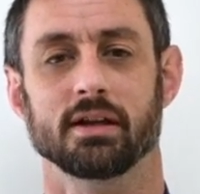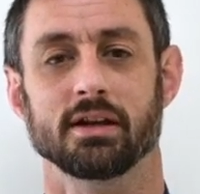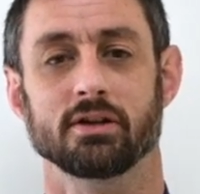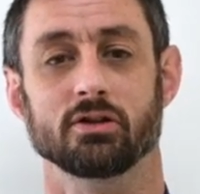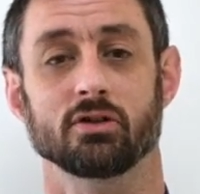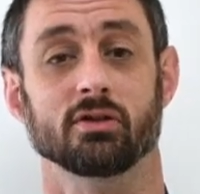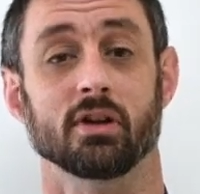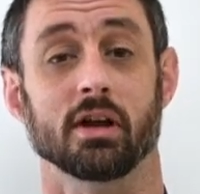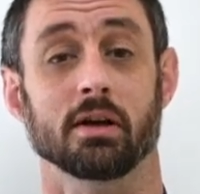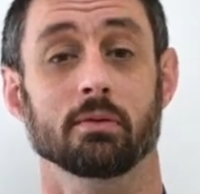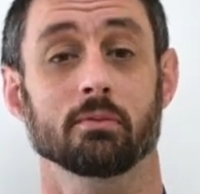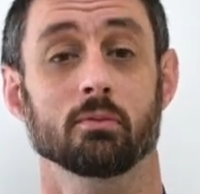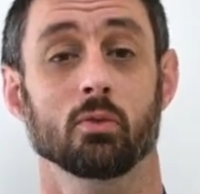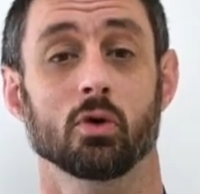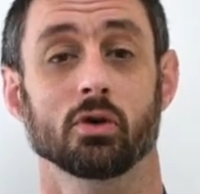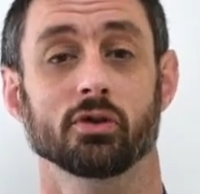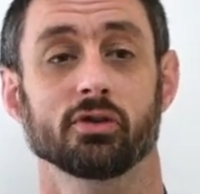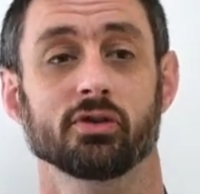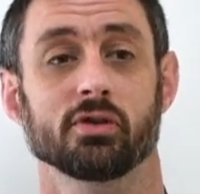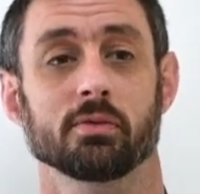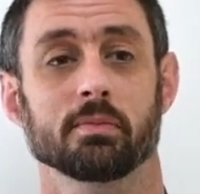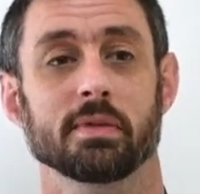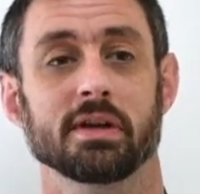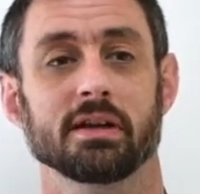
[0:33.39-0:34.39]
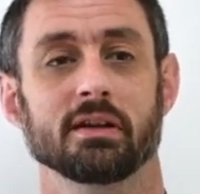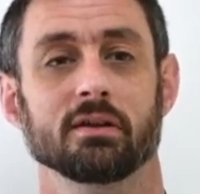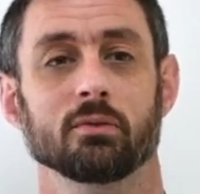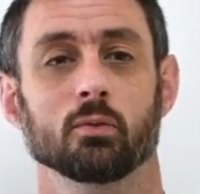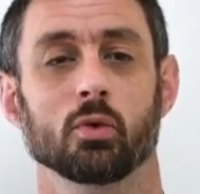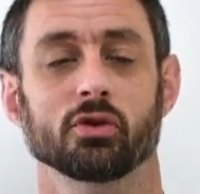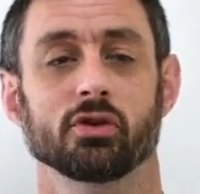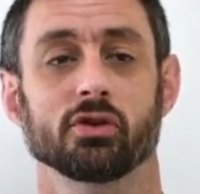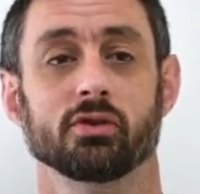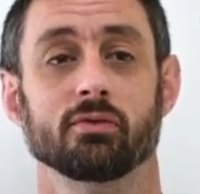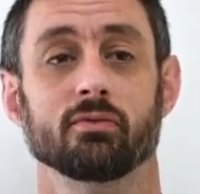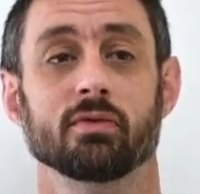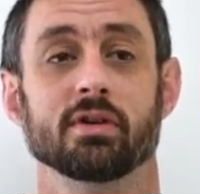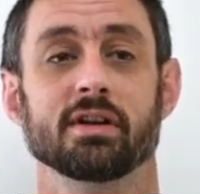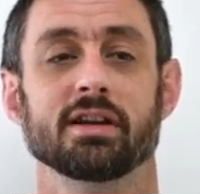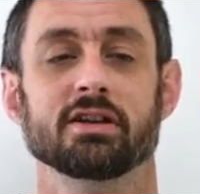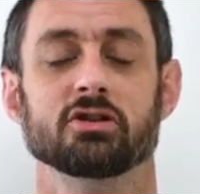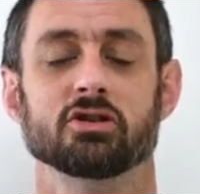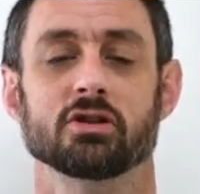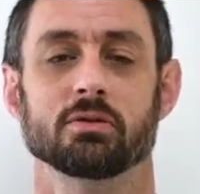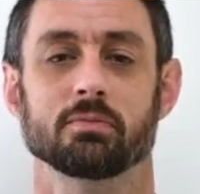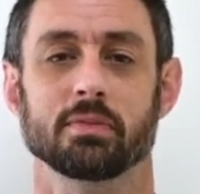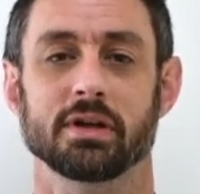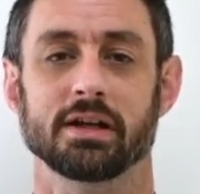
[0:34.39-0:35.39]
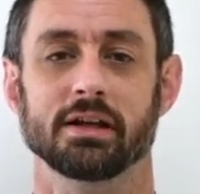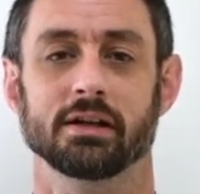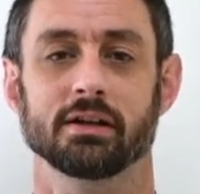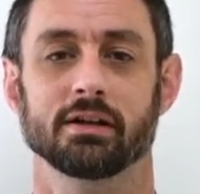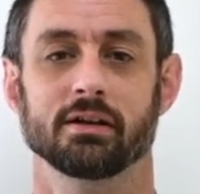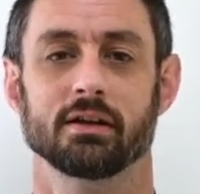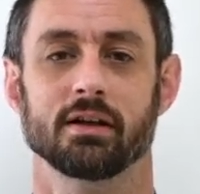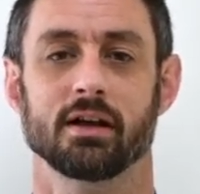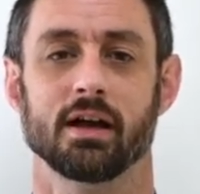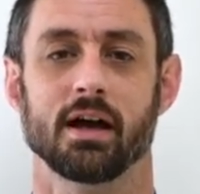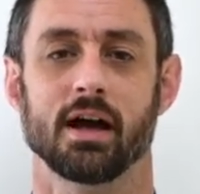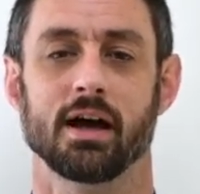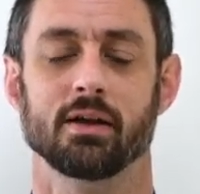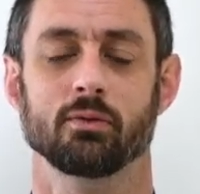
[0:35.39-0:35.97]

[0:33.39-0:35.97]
issues like what does religion mean,